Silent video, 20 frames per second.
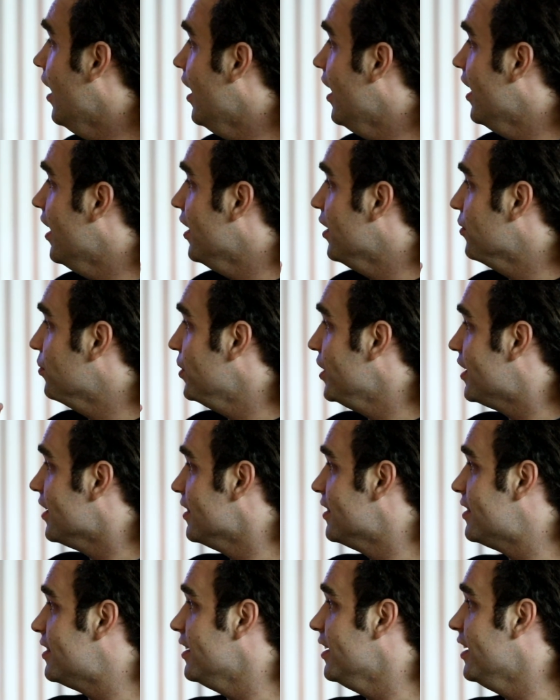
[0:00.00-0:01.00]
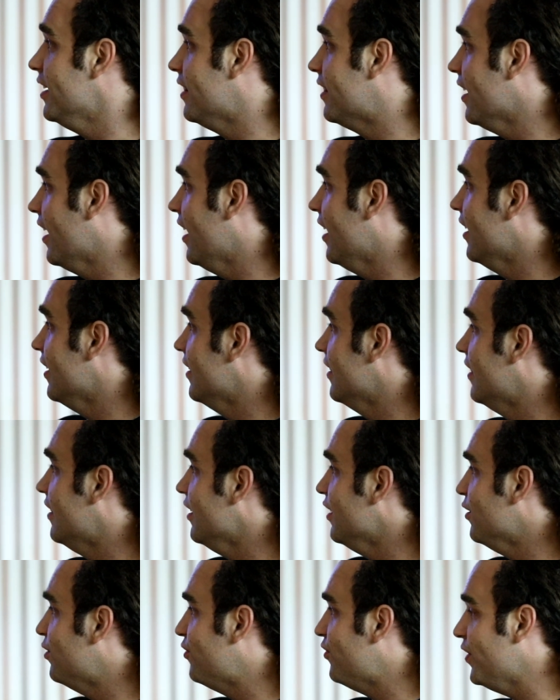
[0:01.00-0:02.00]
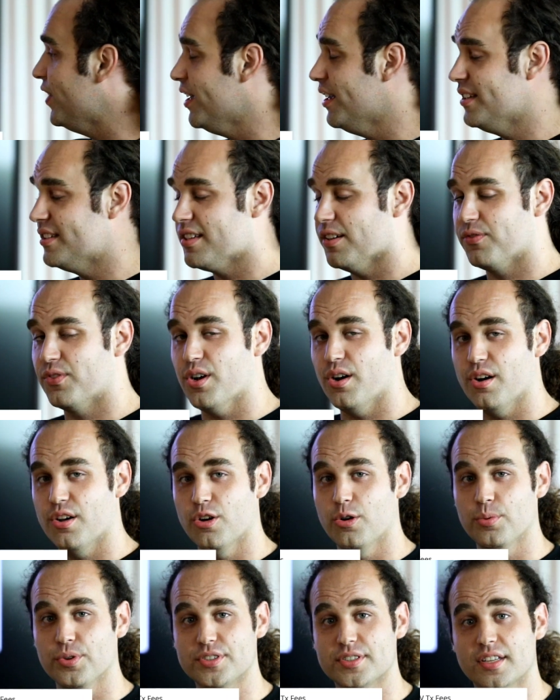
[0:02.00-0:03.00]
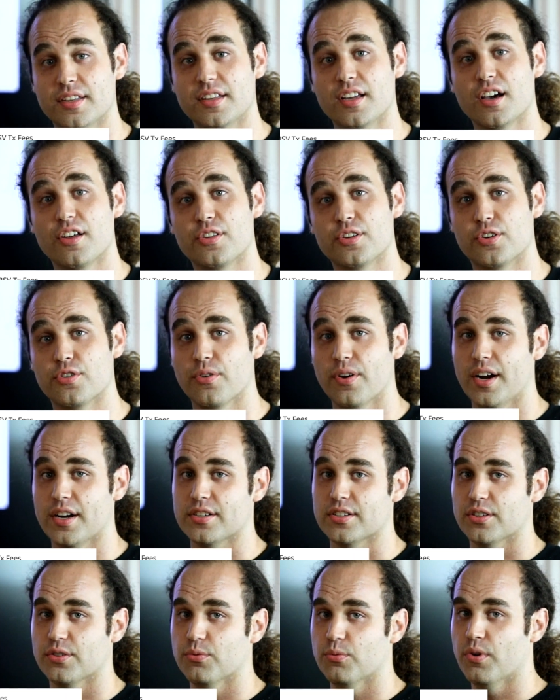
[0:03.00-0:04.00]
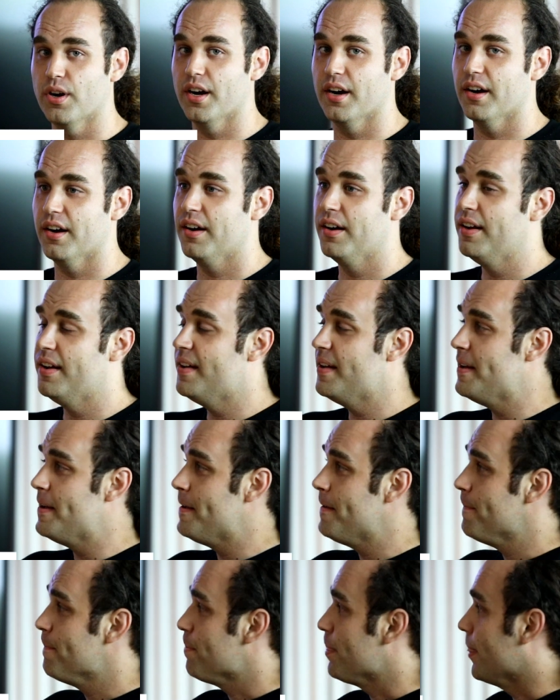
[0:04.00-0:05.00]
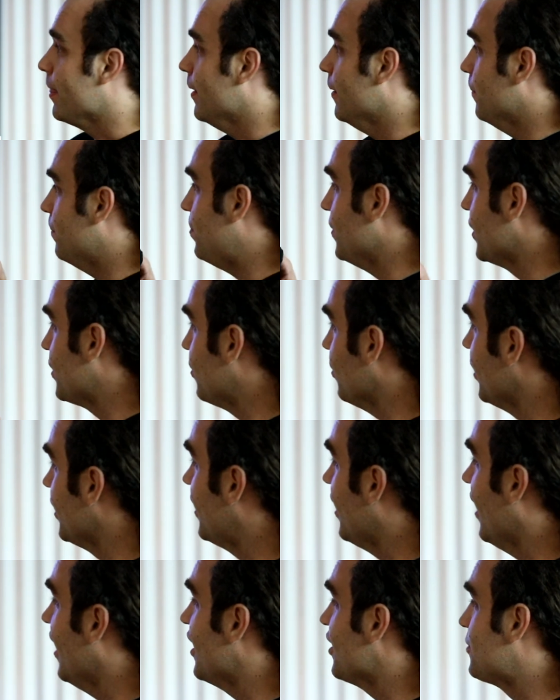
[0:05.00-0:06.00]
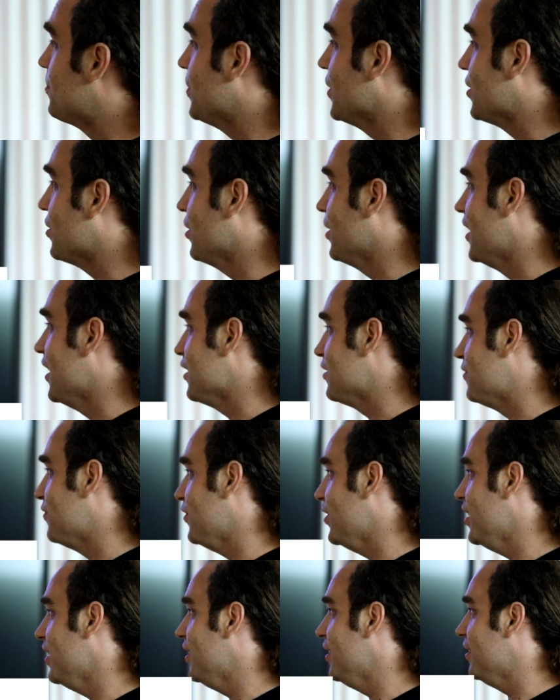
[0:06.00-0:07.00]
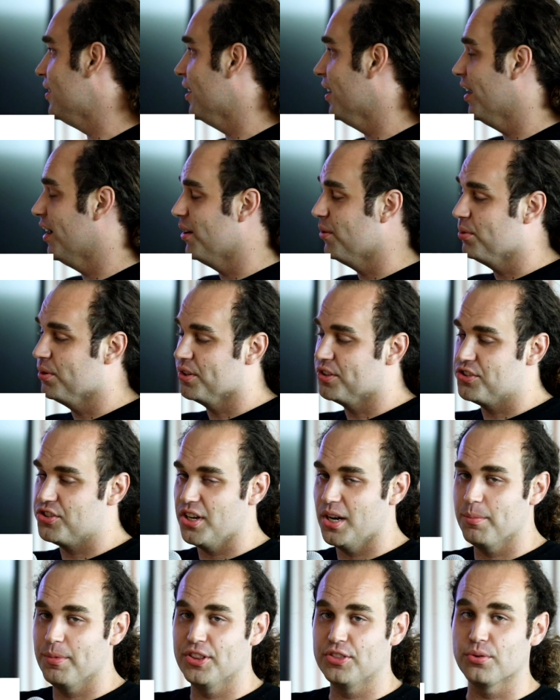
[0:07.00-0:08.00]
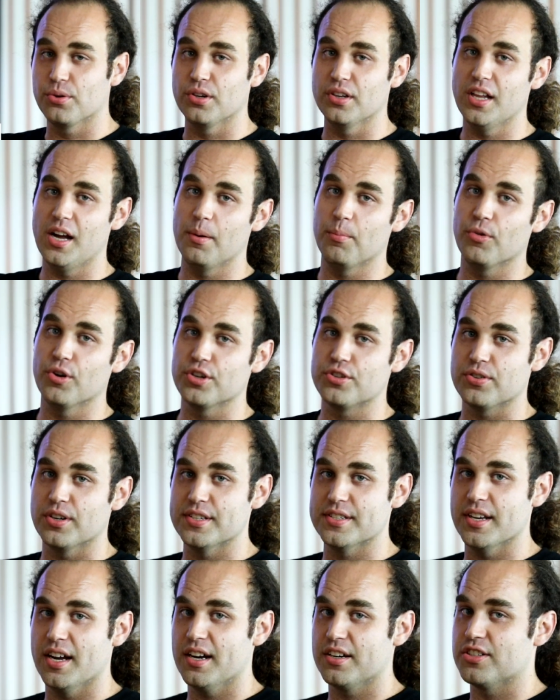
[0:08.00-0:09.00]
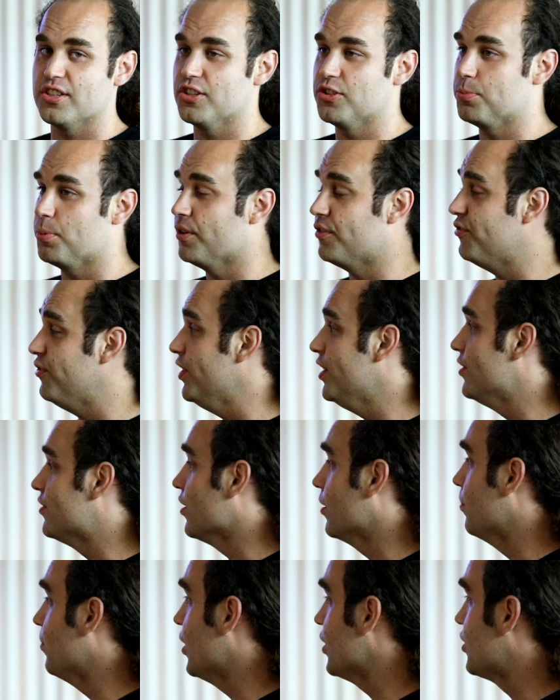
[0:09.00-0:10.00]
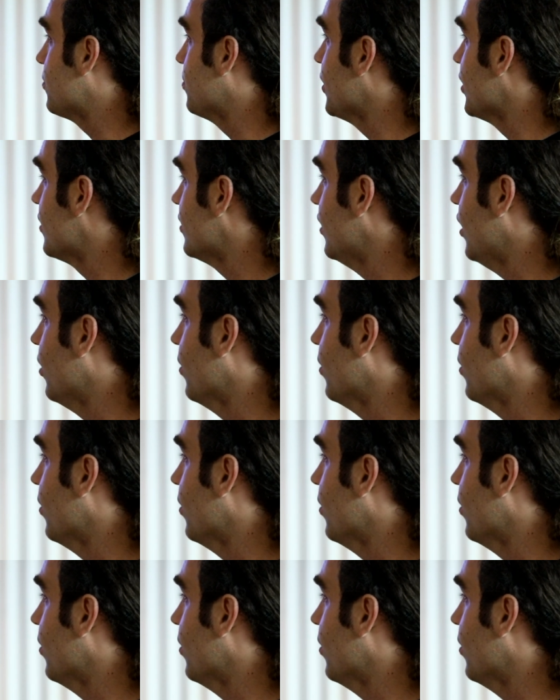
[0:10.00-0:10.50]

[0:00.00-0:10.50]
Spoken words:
And we can see that the fees have gone almost in the other direction, where Bitcoin Cash, Bitcoin SV, we're jamming through a lot more transactions, but fees are much, much